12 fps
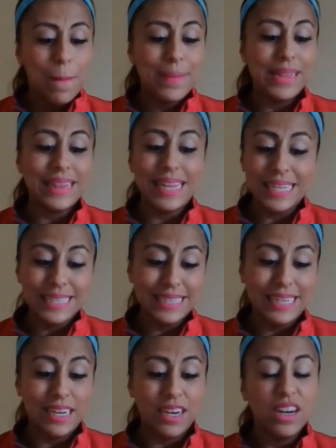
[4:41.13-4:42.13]
But
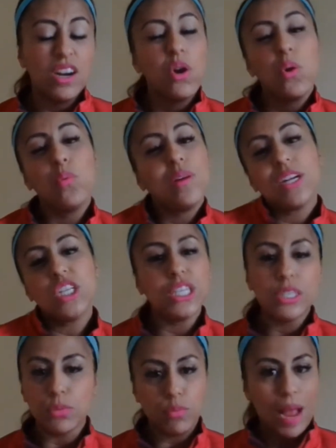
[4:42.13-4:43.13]
this year, we're
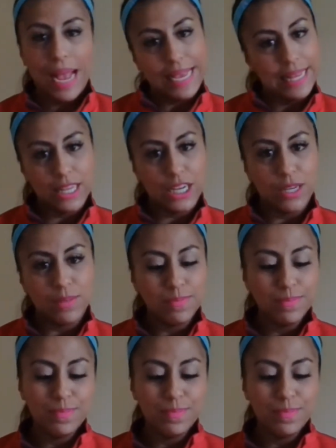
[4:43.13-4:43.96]
just regular.